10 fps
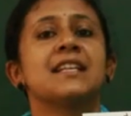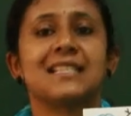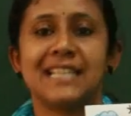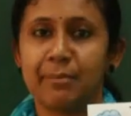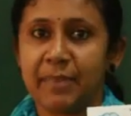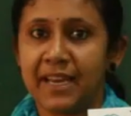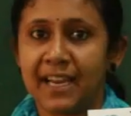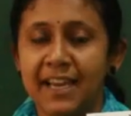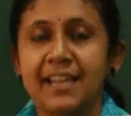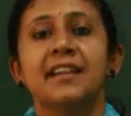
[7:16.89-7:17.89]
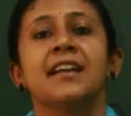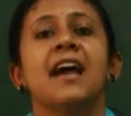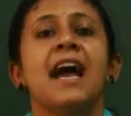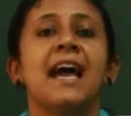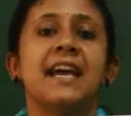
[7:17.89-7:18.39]
sleeping line
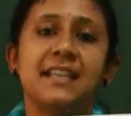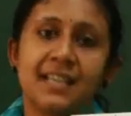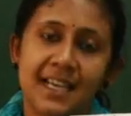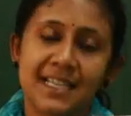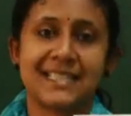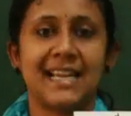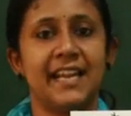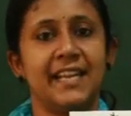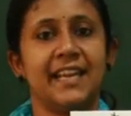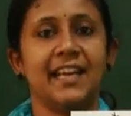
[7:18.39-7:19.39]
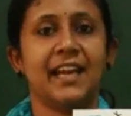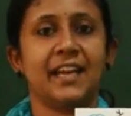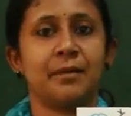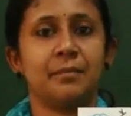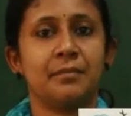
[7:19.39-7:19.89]
and slanting line.